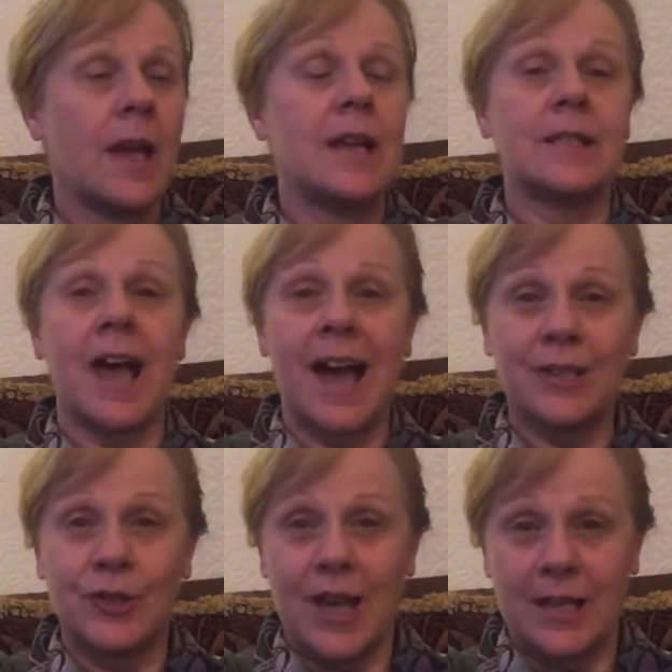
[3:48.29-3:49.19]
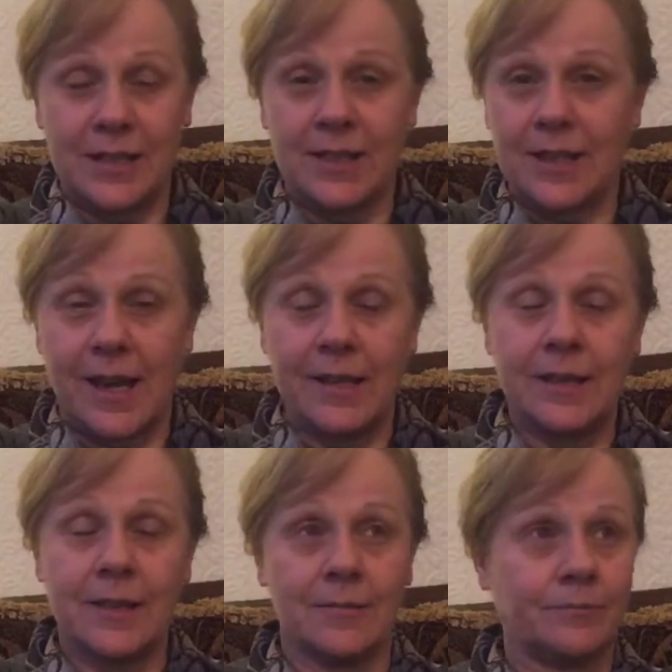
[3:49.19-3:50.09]
It's as
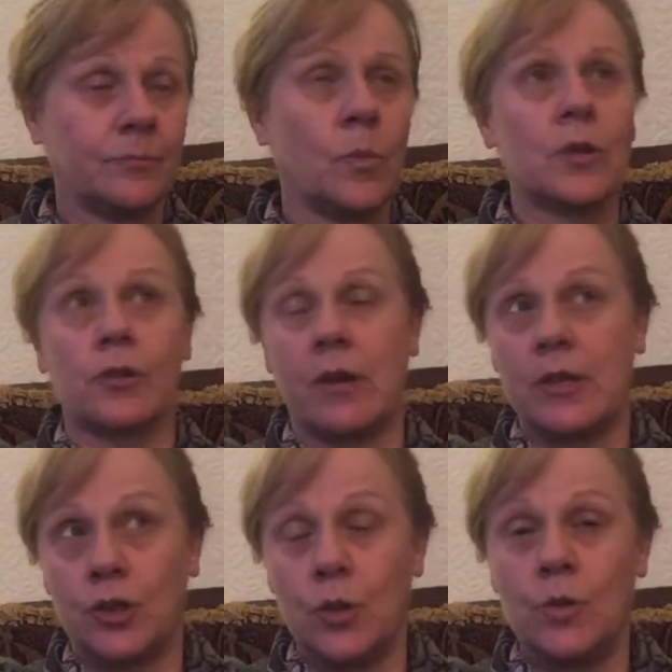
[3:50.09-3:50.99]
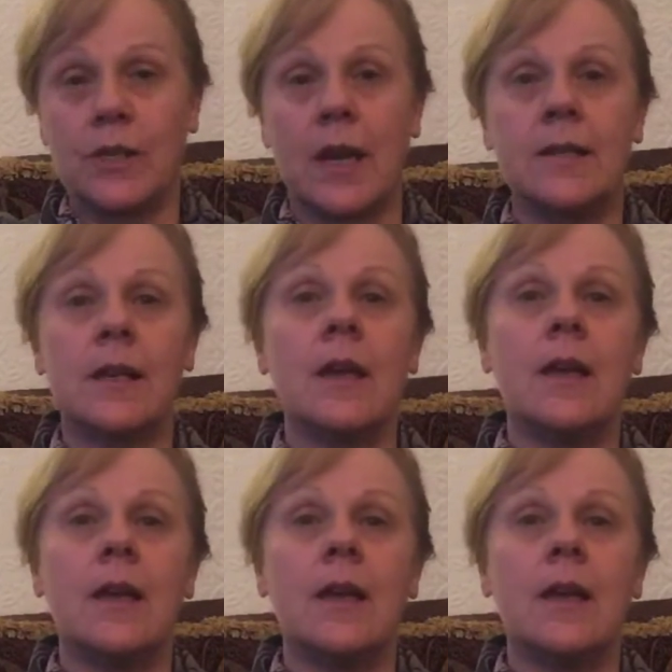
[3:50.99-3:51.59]
yesterday's, well, sorry, Tuesday's,